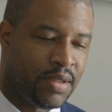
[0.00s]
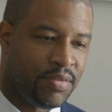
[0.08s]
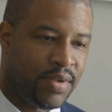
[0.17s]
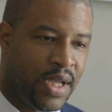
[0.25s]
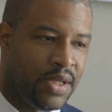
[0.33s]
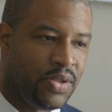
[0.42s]
to
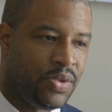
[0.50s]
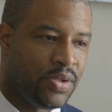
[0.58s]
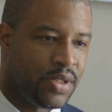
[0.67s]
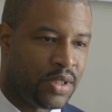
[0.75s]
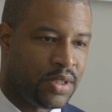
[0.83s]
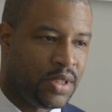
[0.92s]
find those.
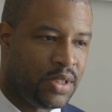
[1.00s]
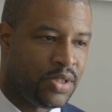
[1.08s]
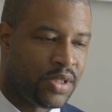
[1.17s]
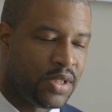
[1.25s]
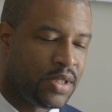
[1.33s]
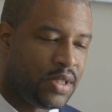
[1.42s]
You, you
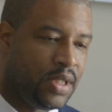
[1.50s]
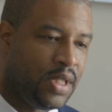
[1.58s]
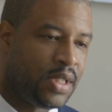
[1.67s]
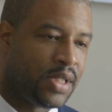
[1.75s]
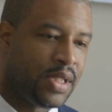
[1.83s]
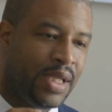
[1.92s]
just need
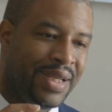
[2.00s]
to stay